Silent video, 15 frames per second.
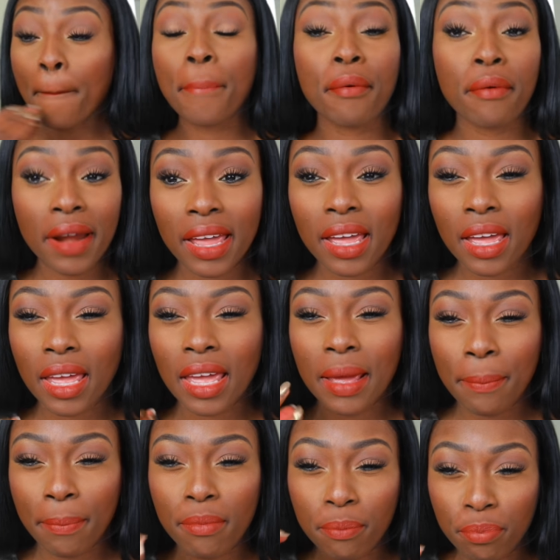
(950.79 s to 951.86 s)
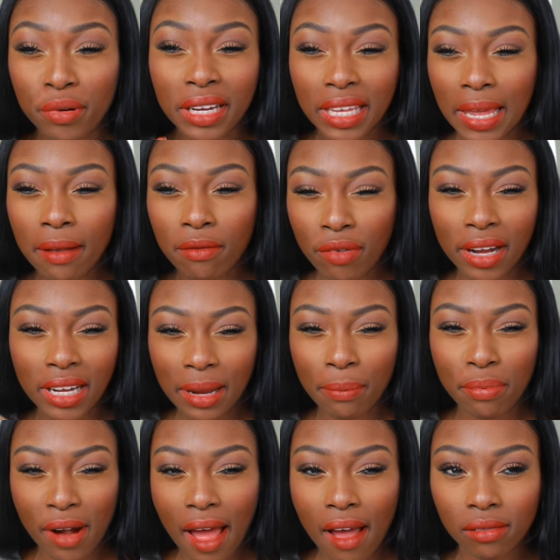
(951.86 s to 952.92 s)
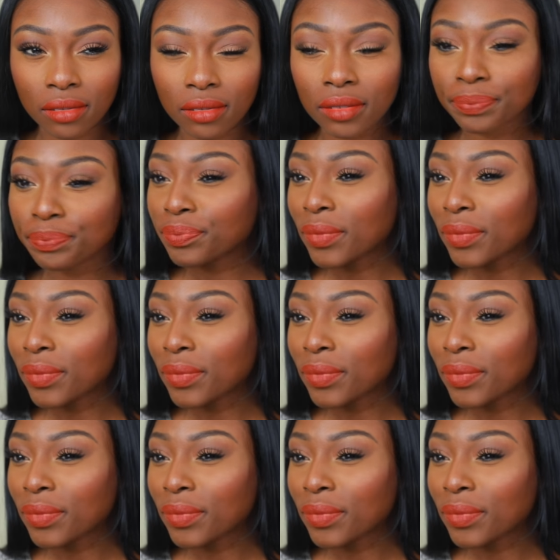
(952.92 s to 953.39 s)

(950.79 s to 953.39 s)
bricky, reddy brown.